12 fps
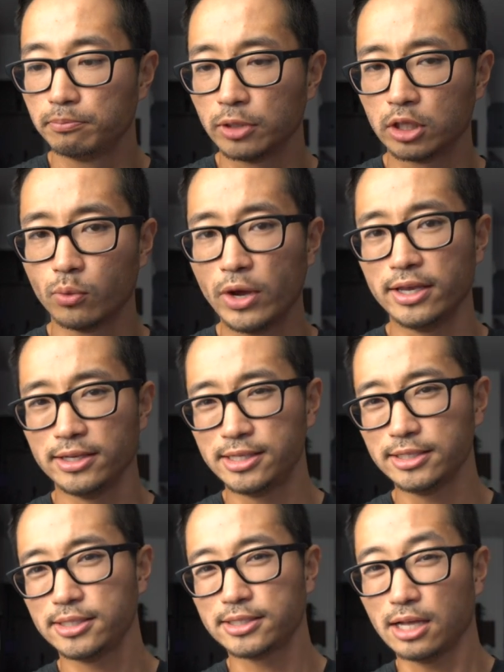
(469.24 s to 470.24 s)
But the way
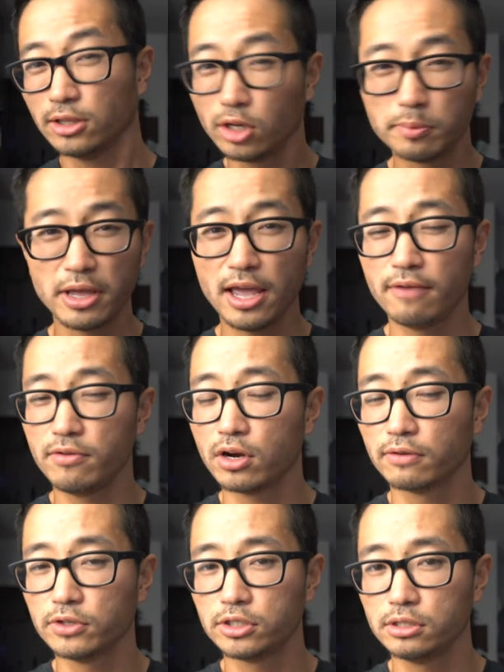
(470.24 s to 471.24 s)
this is a little bit
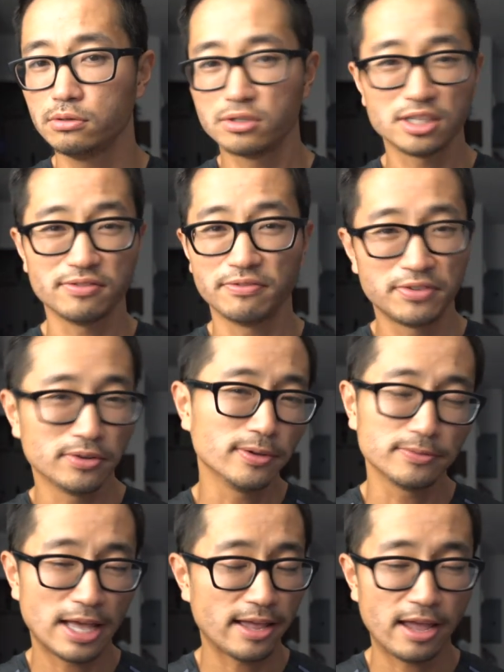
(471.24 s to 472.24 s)
heavier of a shoe, doesn't
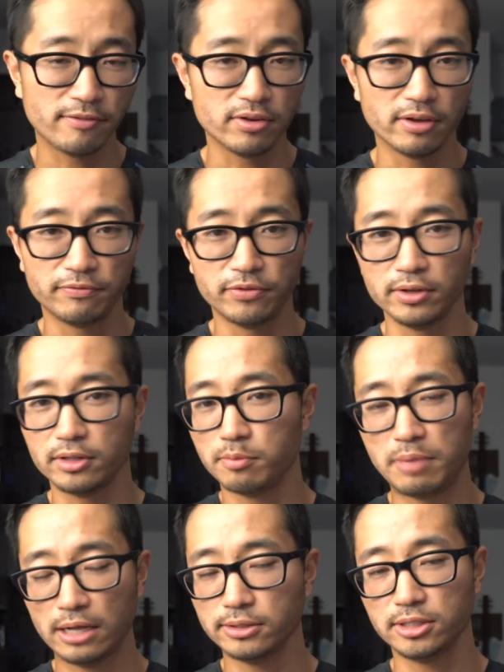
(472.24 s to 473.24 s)
feel that heavy on foot. The
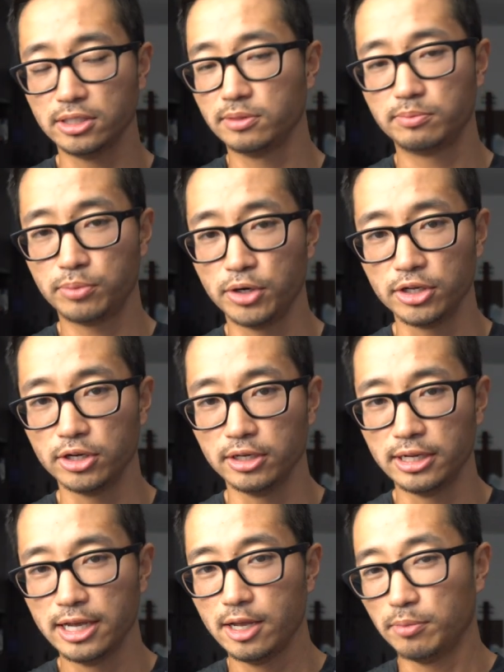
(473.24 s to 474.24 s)
balance is pretty
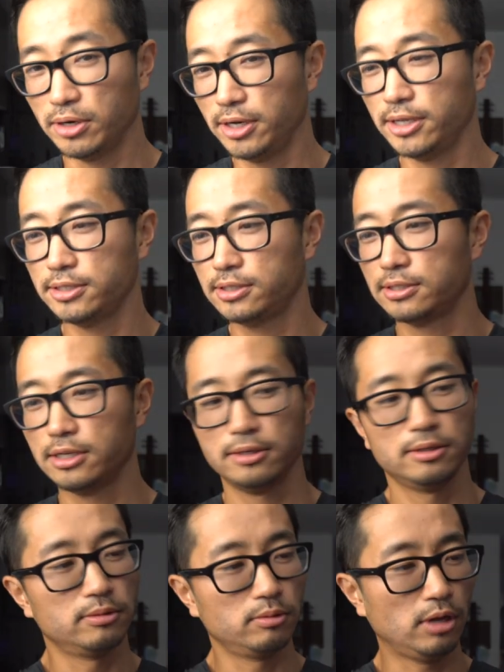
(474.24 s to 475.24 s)
good, but it is
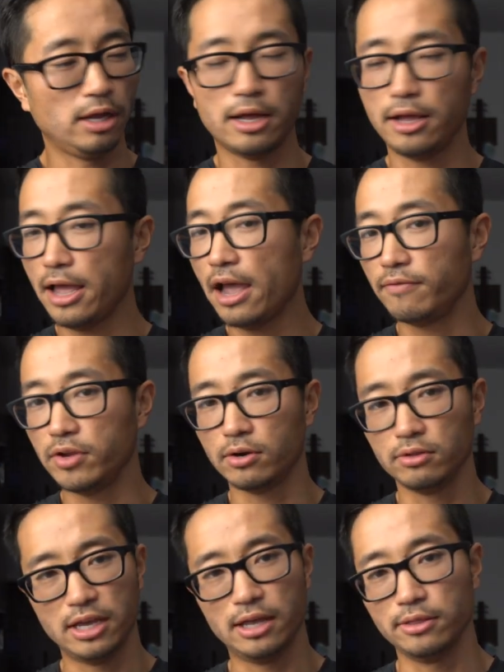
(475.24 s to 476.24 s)

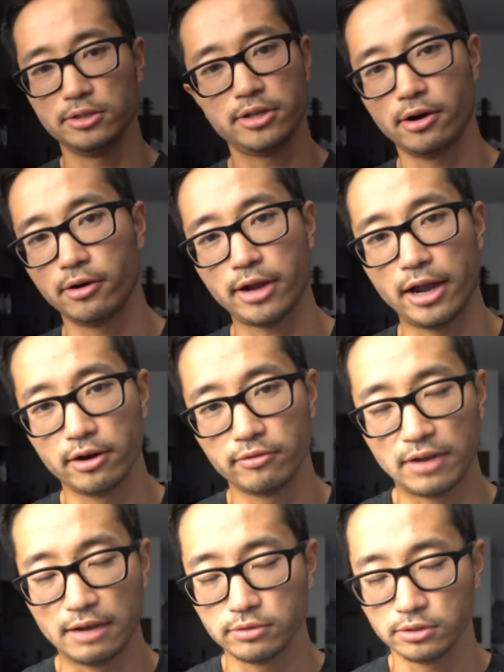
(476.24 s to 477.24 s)
heavier than the Terra Kiger 5.